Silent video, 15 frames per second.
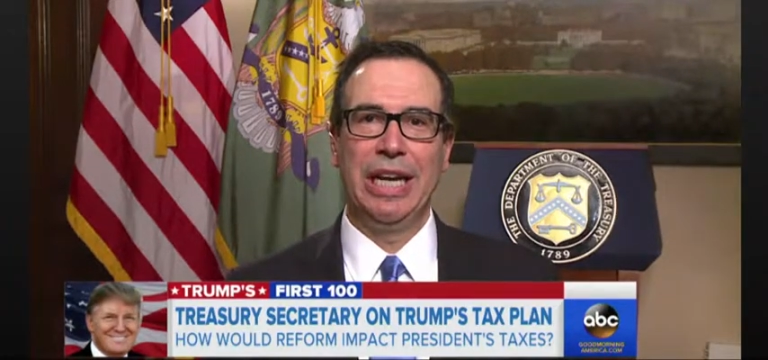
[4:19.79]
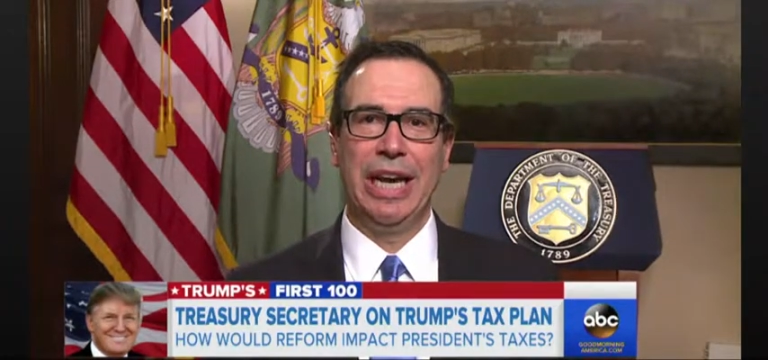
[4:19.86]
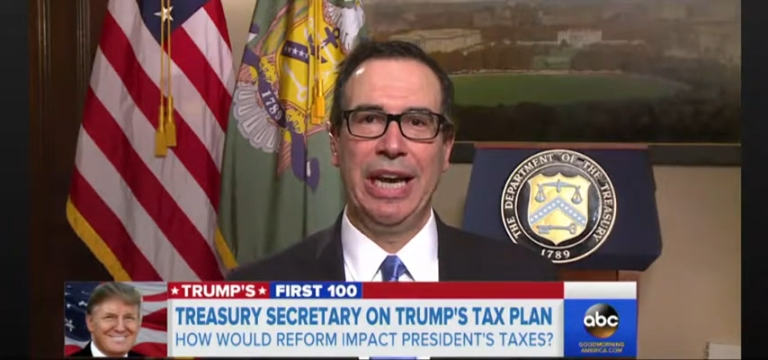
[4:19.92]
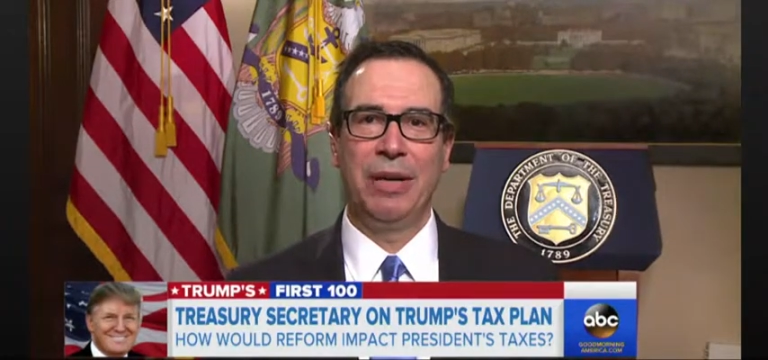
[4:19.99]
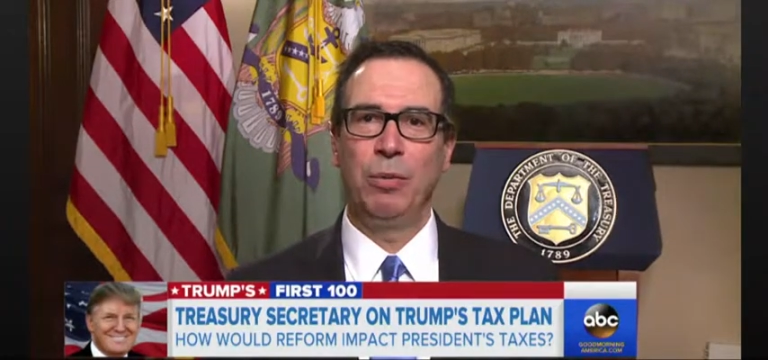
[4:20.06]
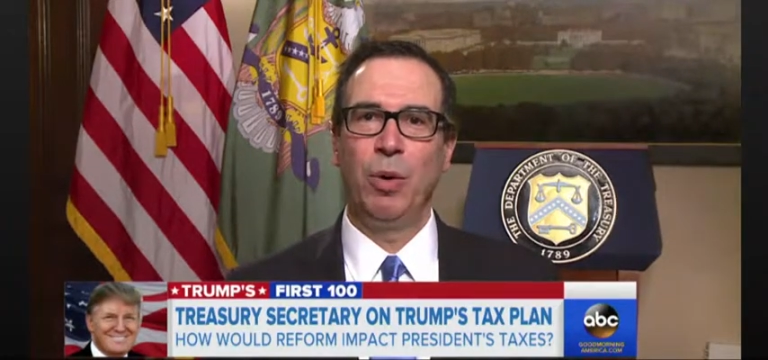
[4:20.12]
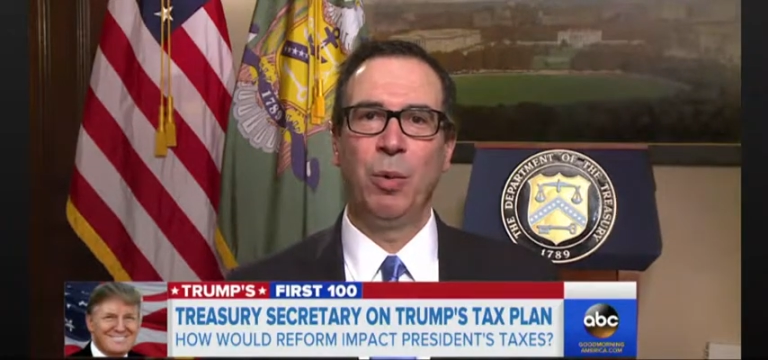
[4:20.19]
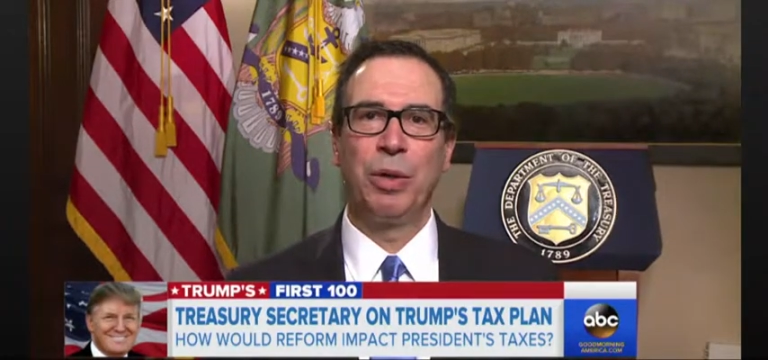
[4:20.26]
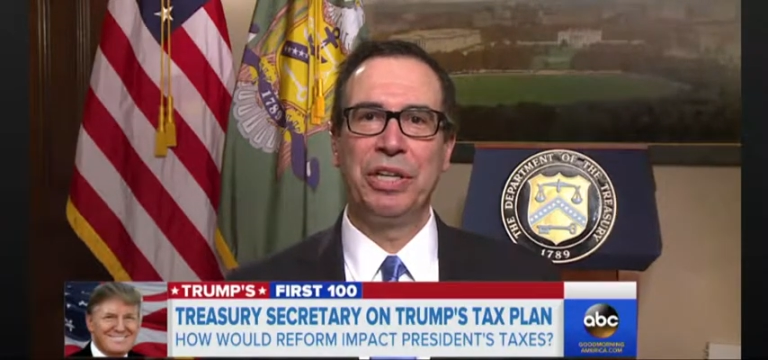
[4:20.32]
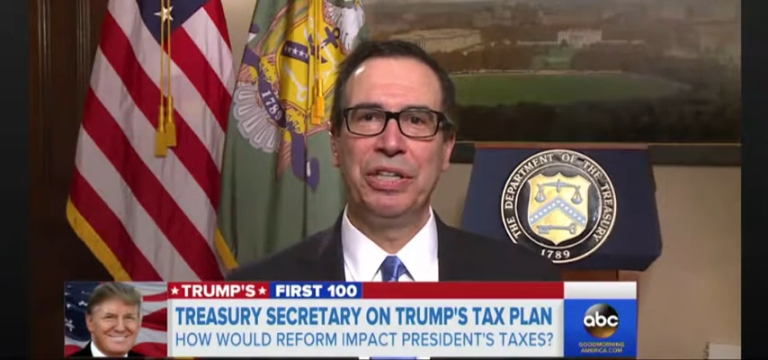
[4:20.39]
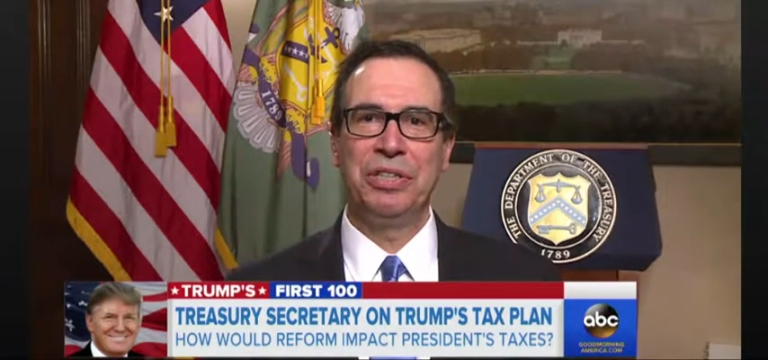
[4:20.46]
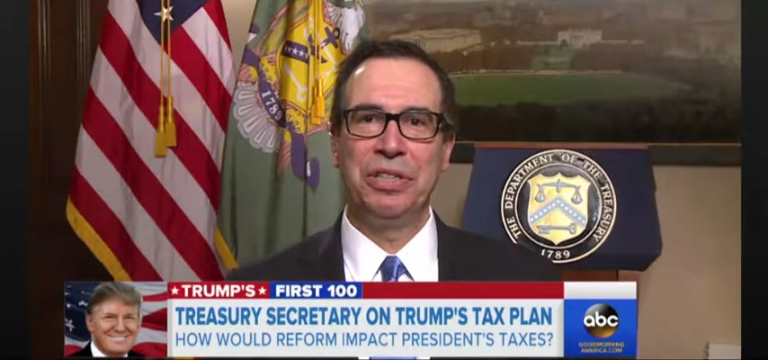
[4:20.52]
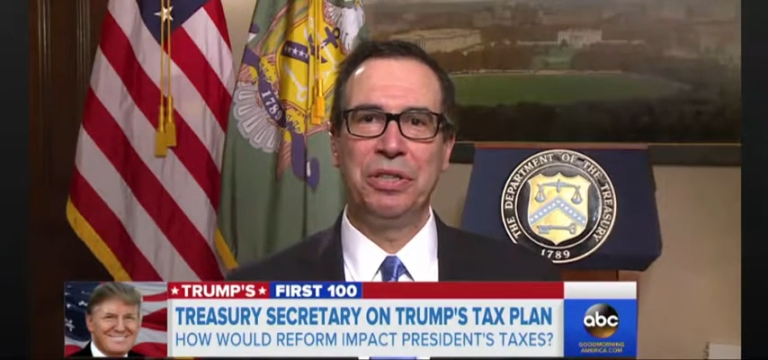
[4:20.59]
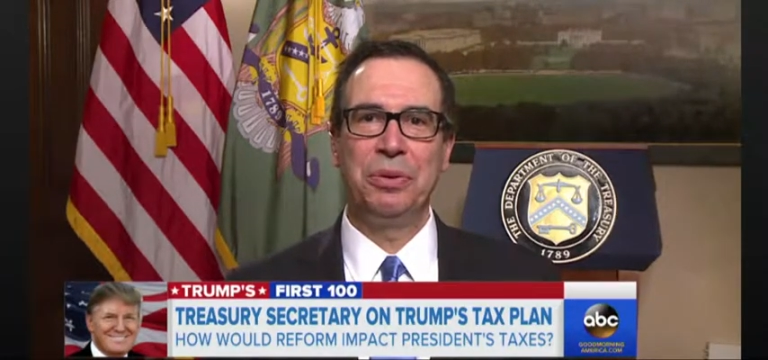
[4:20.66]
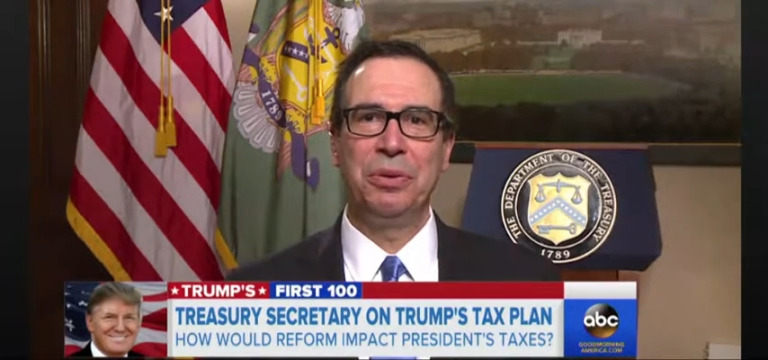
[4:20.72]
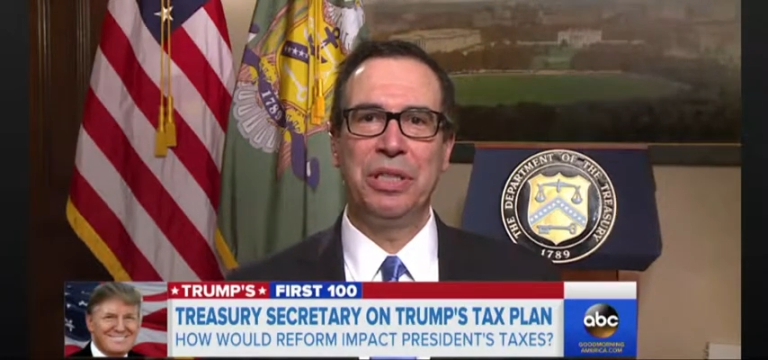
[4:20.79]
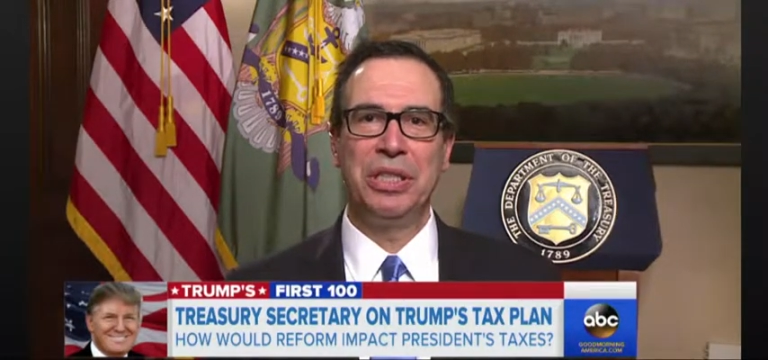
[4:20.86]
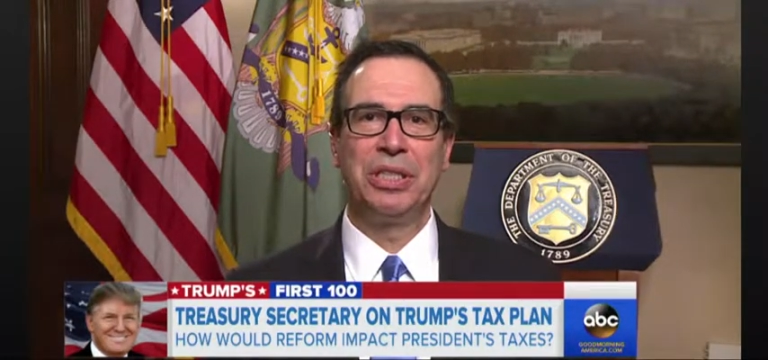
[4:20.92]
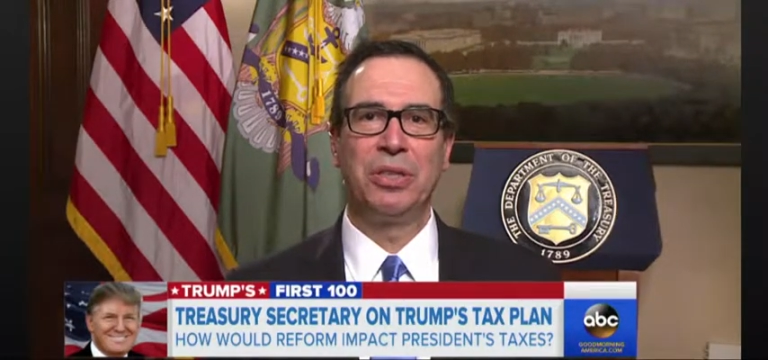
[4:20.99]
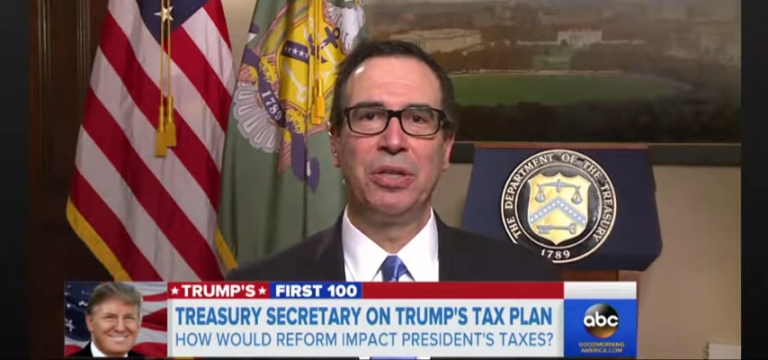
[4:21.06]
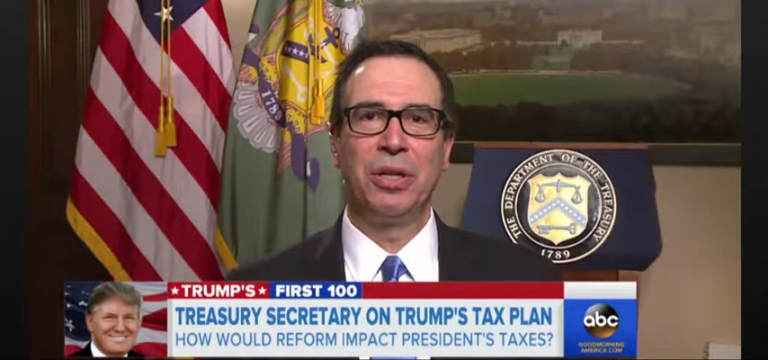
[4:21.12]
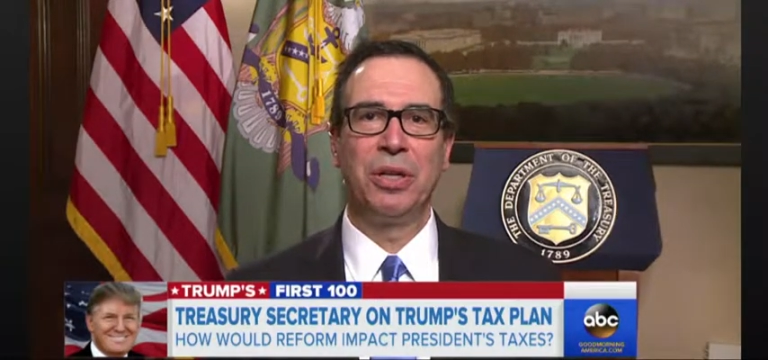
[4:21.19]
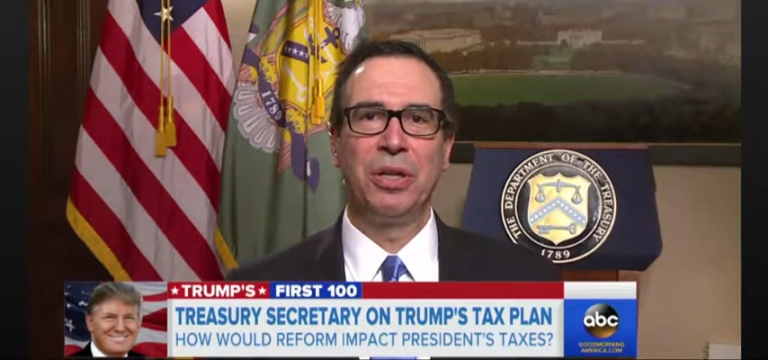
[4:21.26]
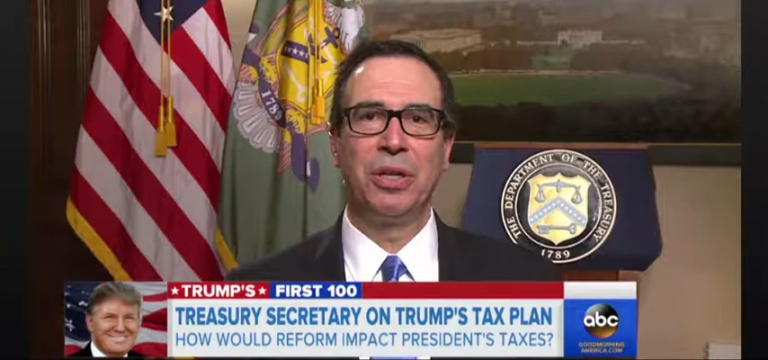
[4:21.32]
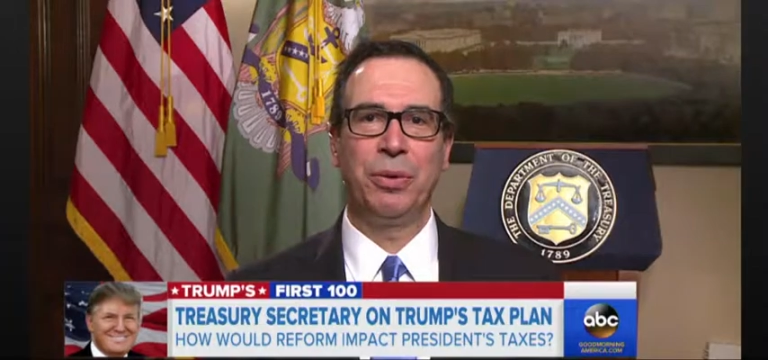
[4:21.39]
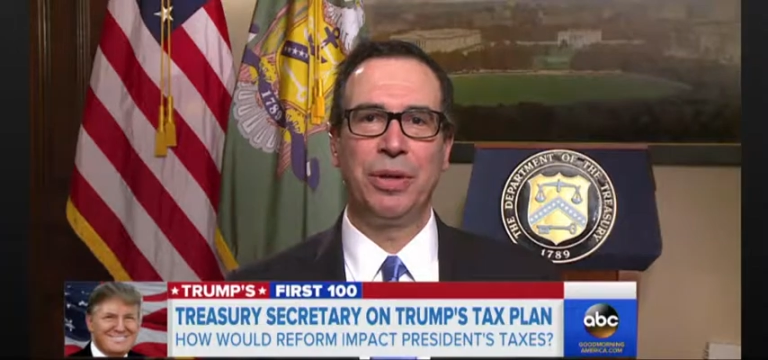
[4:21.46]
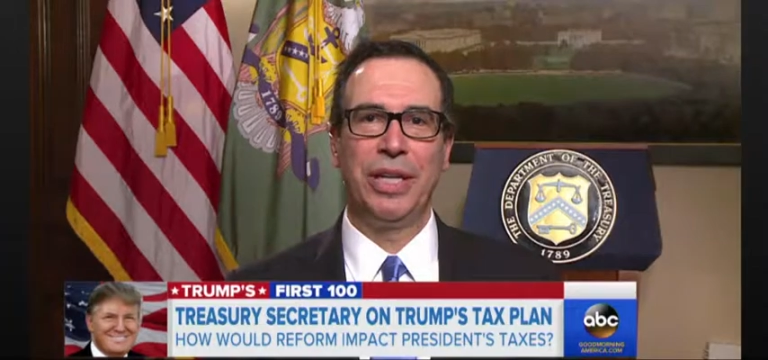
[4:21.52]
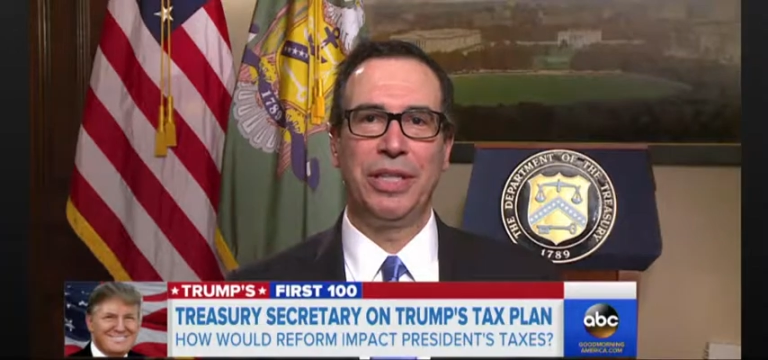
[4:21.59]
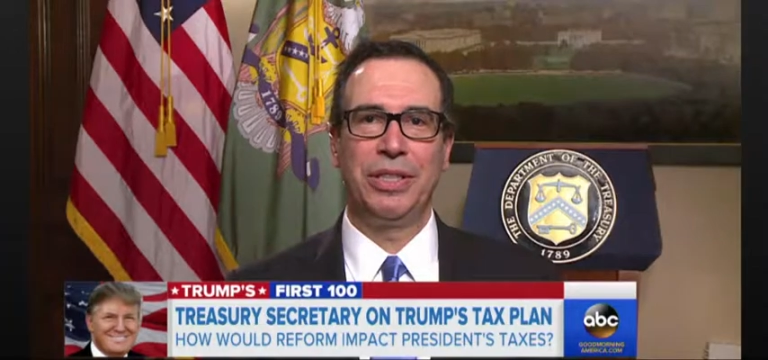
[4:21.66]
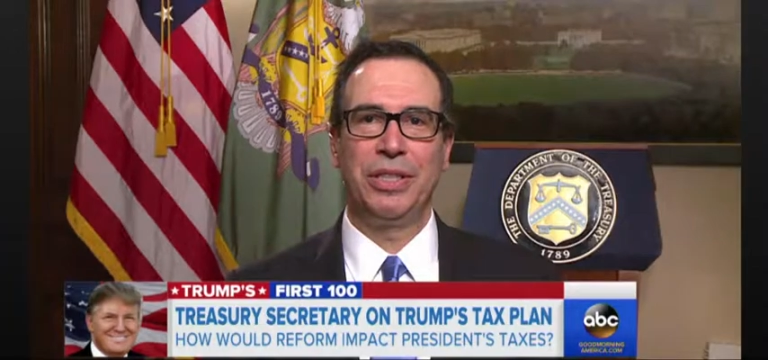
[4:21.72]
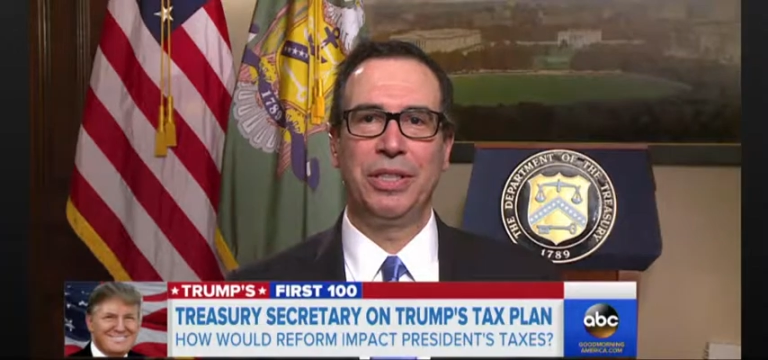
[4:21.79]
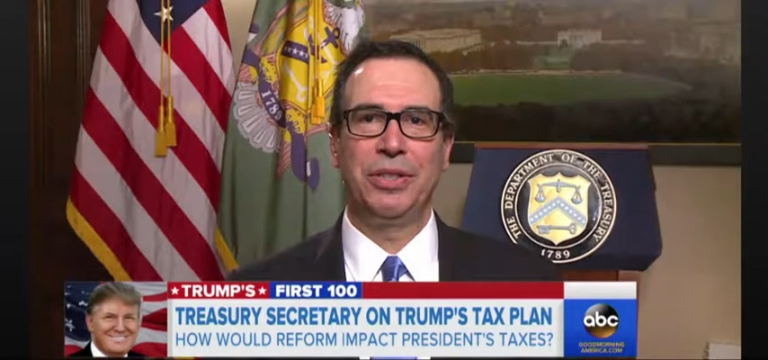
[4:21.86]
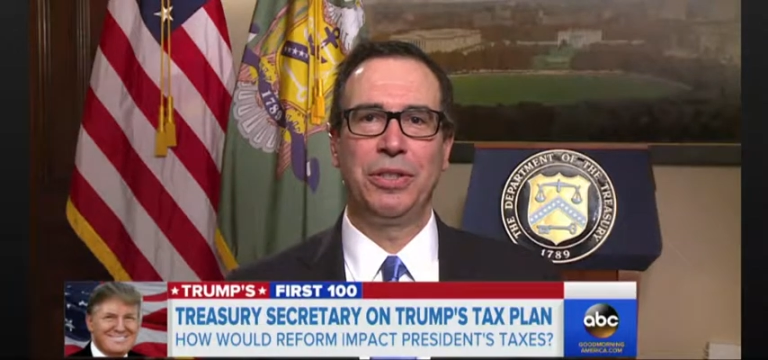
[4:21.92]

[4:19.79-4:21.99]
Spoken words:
and what we're going to do is lower the rates